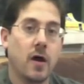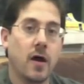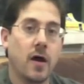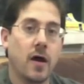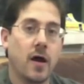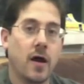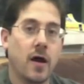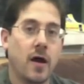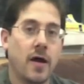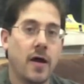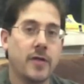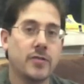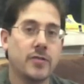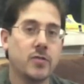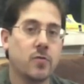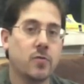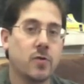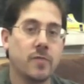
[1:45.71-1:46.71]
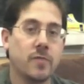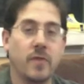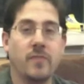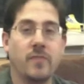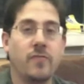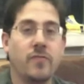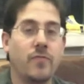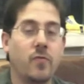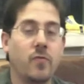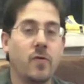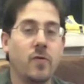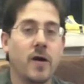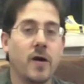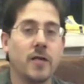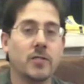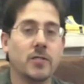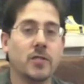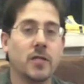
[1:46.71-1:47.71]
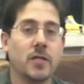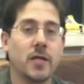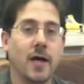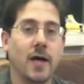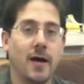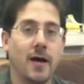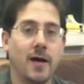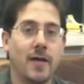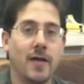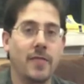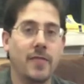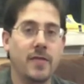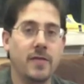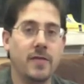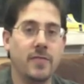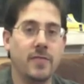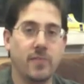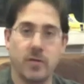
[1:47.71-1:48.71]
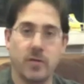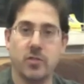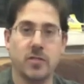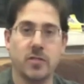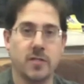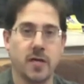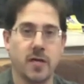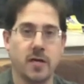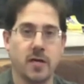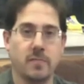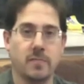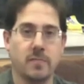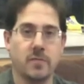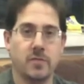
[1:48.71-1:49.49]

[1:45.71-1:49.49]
I scored above a 4 actually on the French exam,